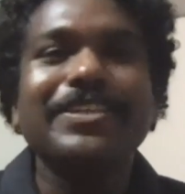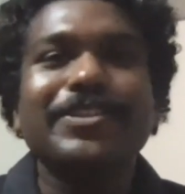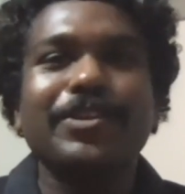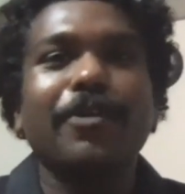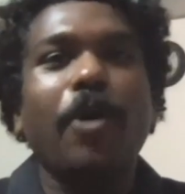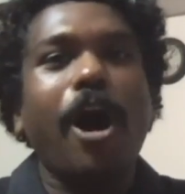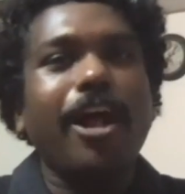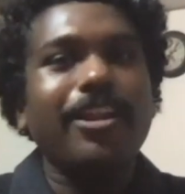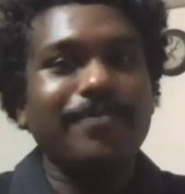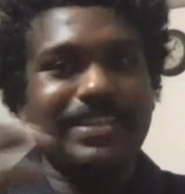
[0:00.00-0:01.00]
Right? So
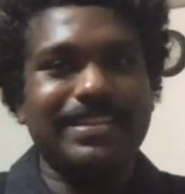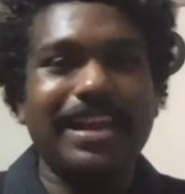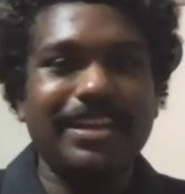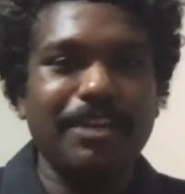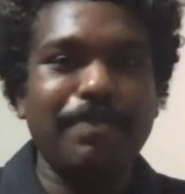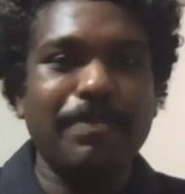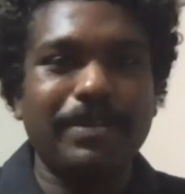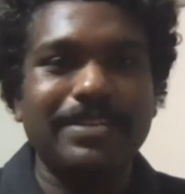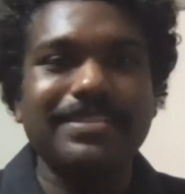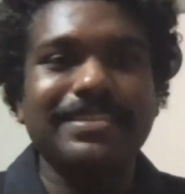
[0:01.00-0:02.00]
now all of these one hundred
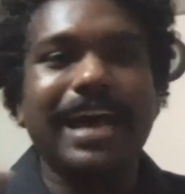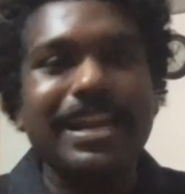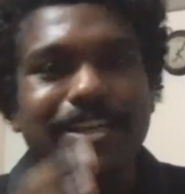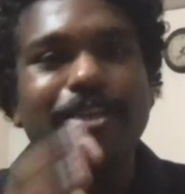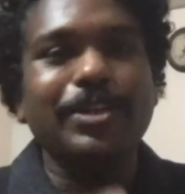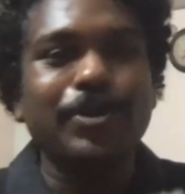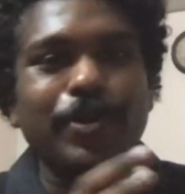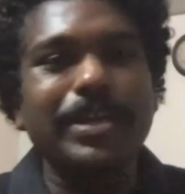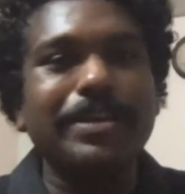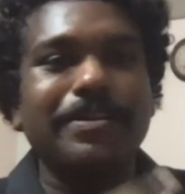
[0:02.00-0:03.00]
people start
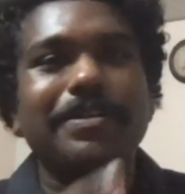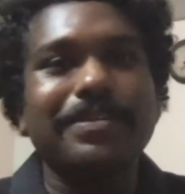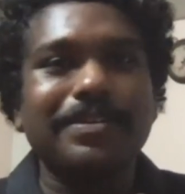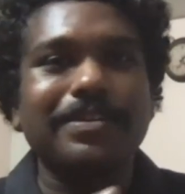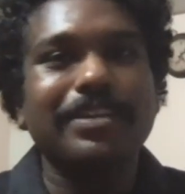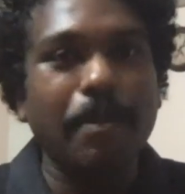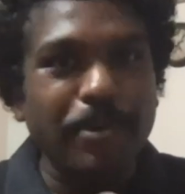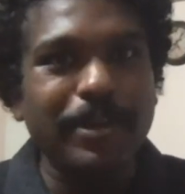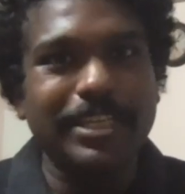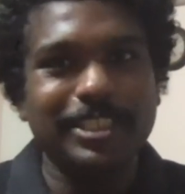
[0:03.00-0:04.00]
doing a
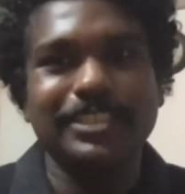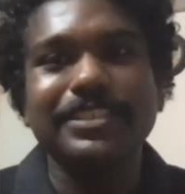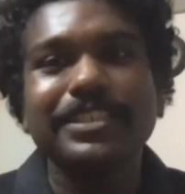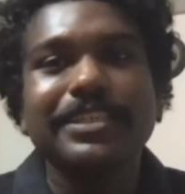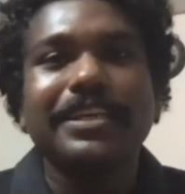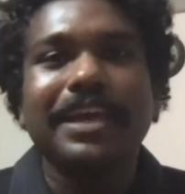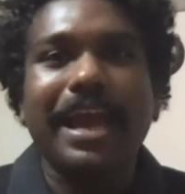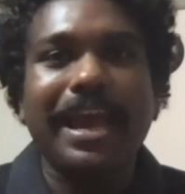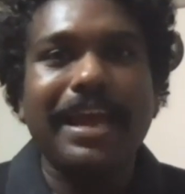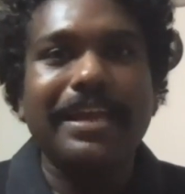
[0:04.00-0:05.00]
computation,
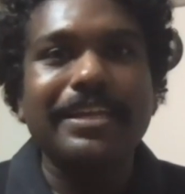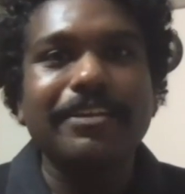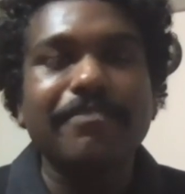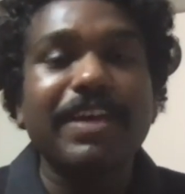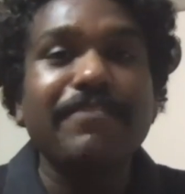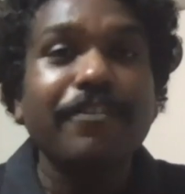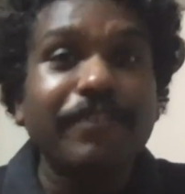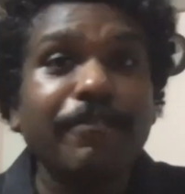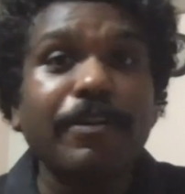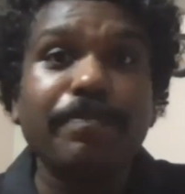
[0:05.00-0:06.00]
and
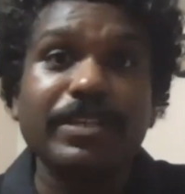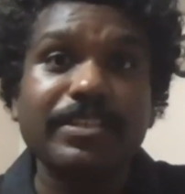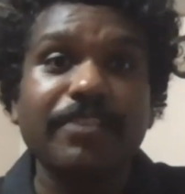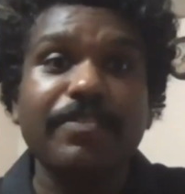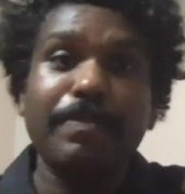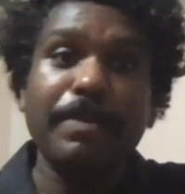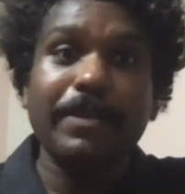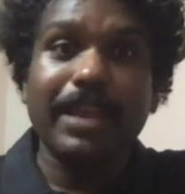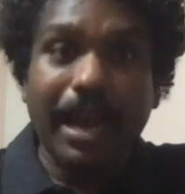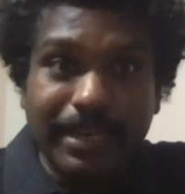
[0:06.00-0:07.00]
when fifty-one percent of the
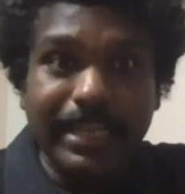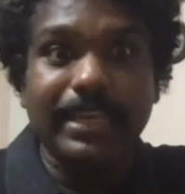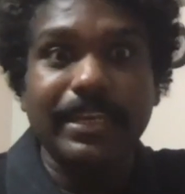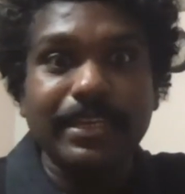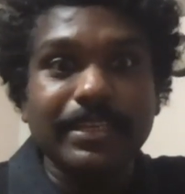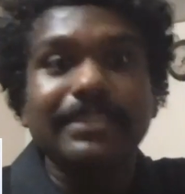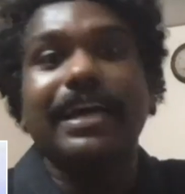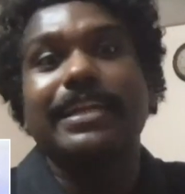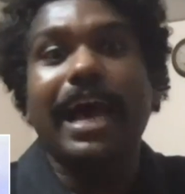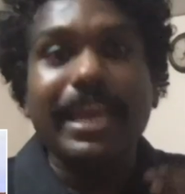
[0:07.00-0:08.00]
people agree
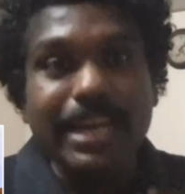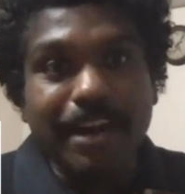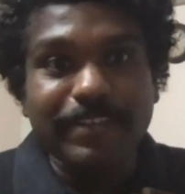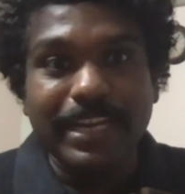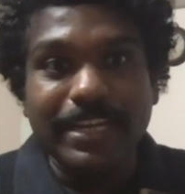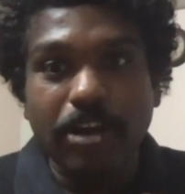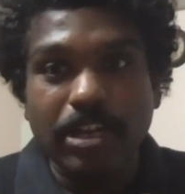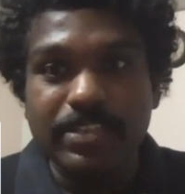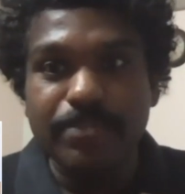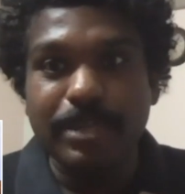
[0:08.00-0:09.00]
that I have
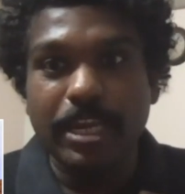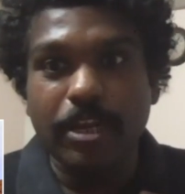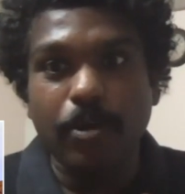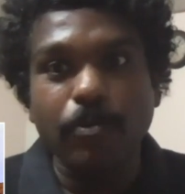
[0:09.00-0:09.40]
ten dollars in my